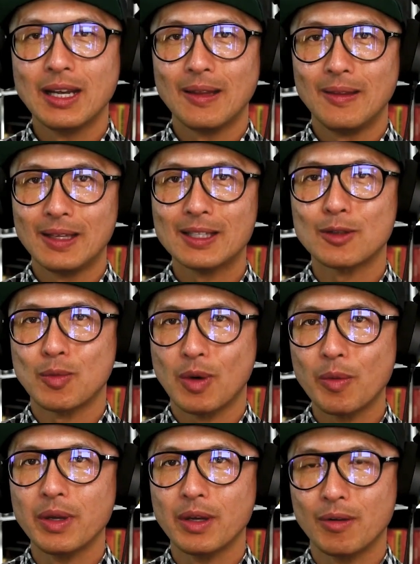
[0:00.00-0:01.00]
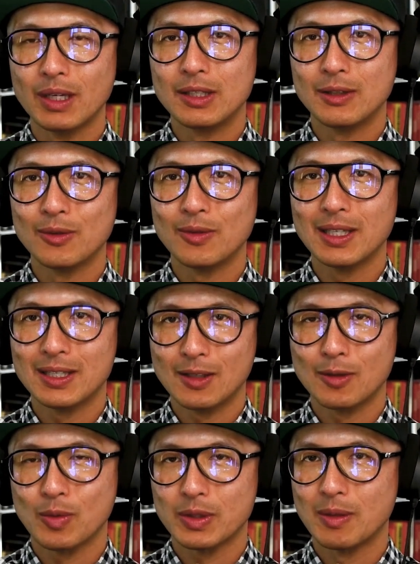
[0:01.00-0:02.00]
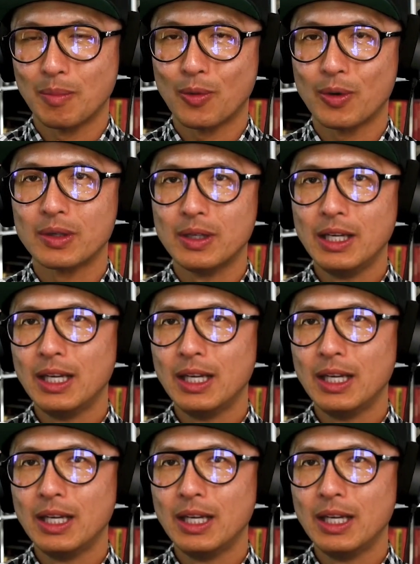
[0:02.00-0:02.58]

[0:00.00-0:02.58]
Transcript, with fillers: this is what we agreed to. This is what's important.